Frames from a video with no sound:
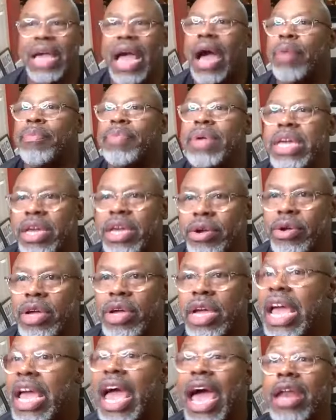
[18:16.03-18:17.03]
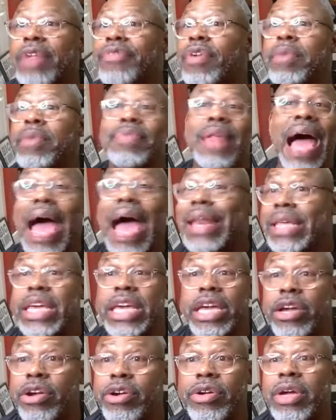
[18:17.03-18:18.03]
I'll be here. And if I'm not
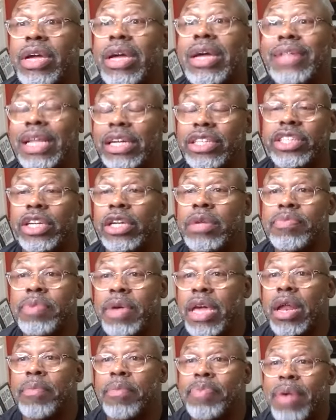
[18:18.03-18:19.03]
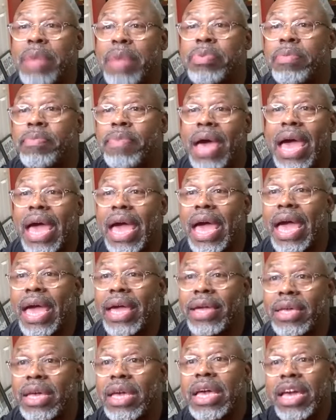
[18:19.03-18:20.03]
here, there should be in a paper bag
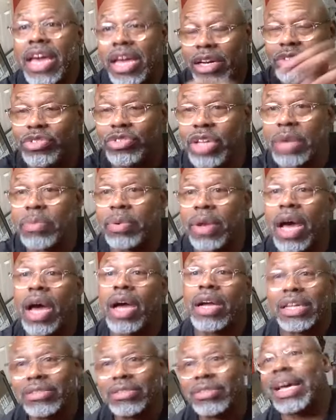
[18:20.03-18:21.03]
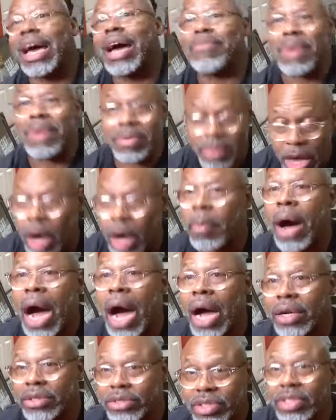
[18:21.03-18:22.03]
and a Ziploc inside my
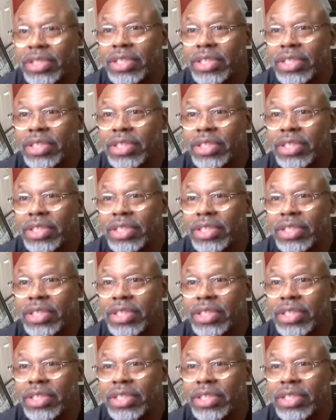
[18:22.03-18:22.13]
mailbox.